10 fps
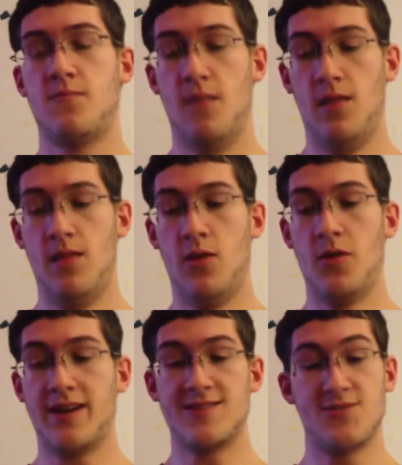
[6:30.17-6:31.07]

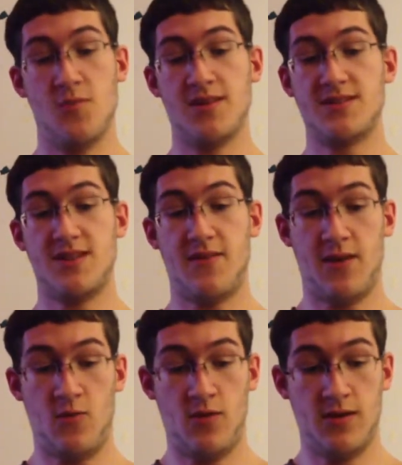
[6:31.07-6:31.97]
loading so much stuff
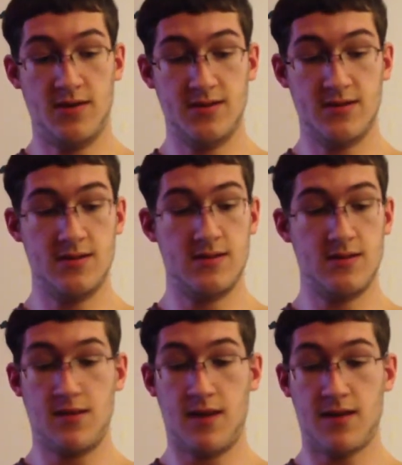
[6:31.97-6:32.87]
at once,
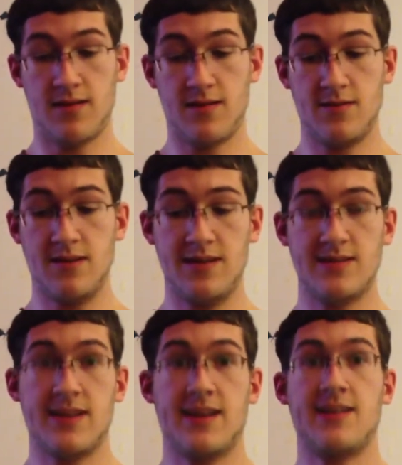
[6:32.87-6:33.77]
like there's at
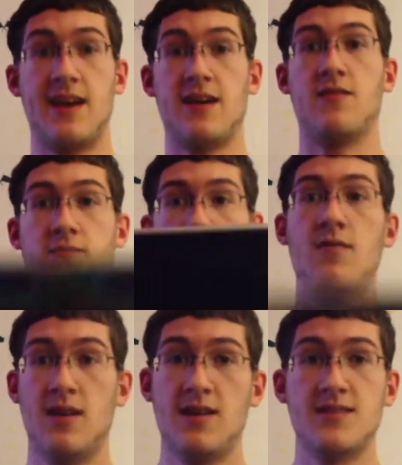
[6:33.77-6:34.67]
least like a gig of
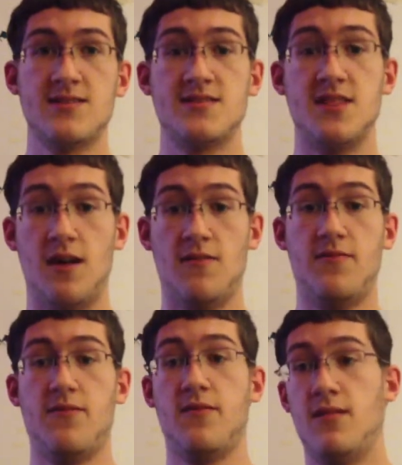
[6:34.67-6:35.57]

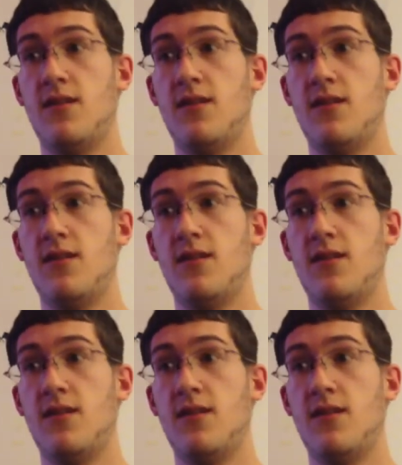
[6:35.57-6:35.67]
stuff